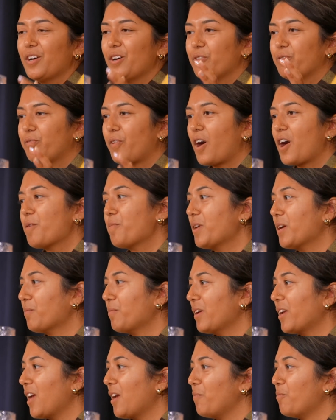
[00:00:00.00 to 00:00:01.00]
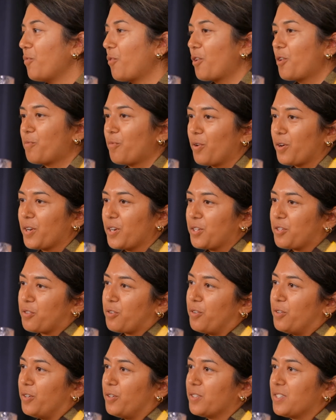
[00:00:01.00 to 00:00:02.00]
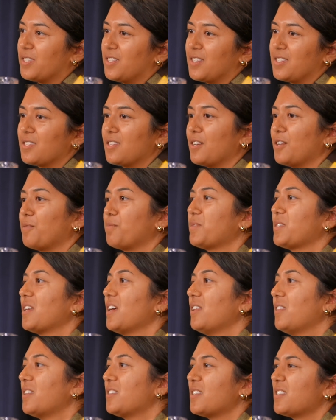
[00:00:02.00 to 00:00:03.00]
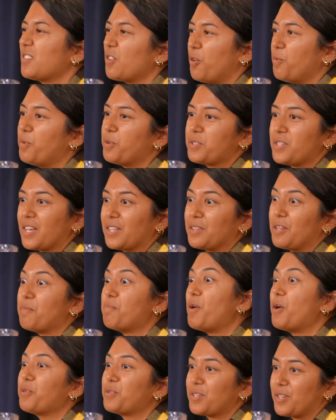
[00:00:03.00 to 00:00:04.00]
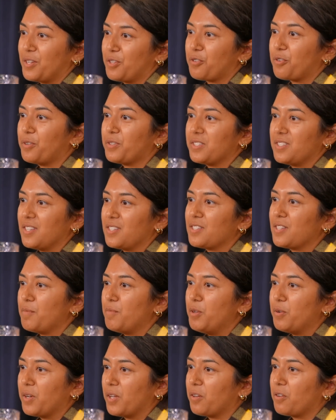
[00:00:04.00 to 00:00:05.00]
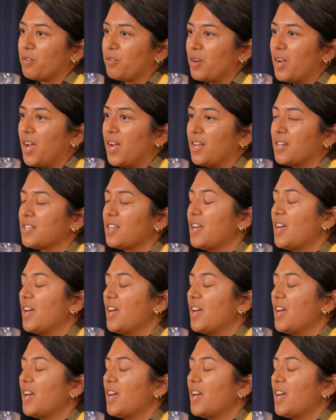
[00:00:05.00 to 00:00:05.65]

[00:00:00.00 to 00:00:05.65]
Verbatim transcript: Farming became more and more controlled systems. This is almost like the most controlled system you can create.